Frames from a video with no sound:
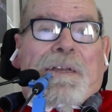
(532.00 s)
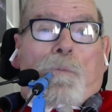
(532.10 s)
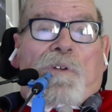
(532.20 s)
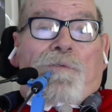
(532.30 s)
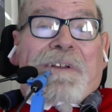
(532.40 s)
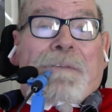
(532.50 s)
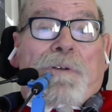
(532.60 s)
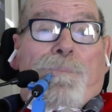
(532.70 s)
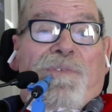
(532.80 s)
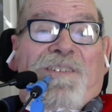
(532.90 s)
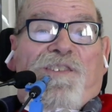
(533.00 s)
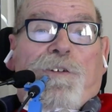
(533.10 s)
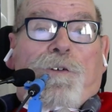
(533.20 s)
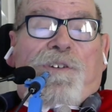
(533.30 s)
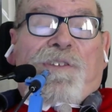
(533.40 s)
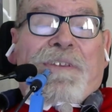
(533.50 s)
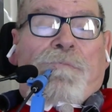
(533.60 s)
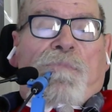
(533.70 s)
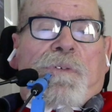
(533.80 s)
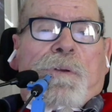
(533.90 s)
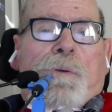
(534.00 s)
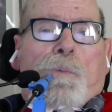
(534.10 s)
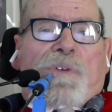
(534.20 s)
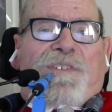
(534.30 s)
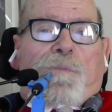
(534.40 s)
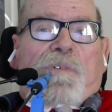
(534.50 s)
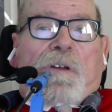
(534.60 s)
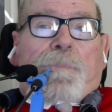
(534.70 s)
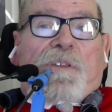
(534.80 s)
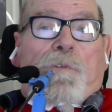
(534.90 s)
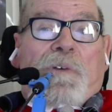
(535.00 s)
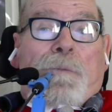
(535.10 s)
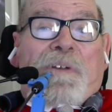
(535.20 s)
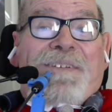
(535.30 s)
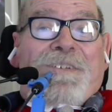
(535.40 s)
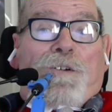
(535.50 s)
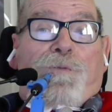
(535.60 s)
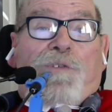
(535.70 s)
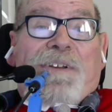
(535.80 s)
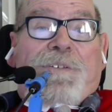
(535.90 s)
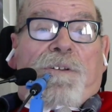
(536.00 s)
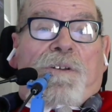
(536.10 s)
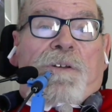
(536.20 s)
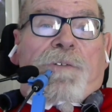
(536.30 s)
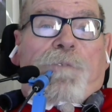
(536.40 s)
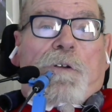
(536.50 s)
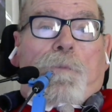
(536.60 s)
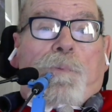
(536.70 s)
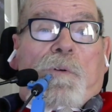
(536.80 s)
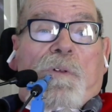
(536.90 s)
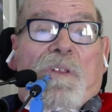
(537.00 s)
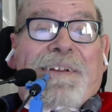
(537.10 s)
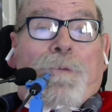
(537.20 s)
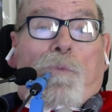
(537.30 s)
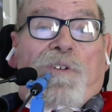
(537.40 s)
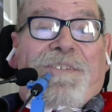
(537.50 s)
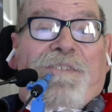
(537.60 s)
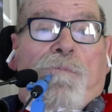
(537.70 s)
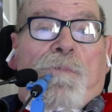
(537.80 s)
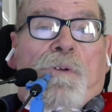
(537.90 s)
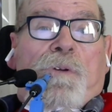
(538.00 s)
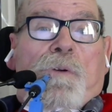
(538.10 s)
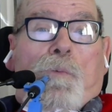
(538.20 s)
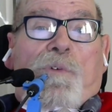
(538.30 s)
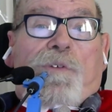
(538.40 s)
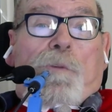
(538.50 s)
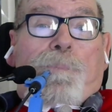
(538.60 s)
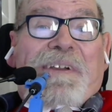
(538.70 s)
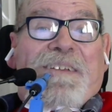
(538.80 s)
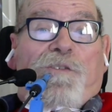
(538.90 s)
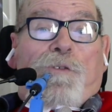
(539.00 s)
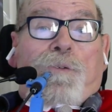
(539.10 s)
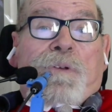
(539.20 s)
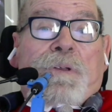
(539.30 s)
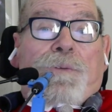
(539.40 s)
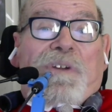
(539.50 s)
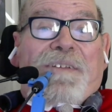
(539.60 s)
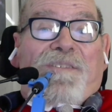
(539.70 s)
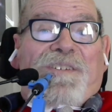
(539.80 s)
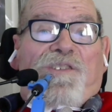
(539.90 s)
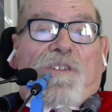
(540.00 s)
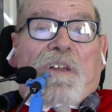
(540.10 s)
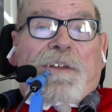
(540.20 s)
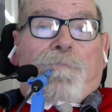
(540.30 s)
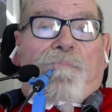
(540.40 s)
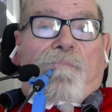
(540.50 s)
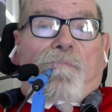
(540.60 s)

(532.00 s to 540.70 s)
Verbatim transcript: I want to wrap up this series with some comments about my dear friend, Father Paul Landwerlen, who was our pastor throughout this time.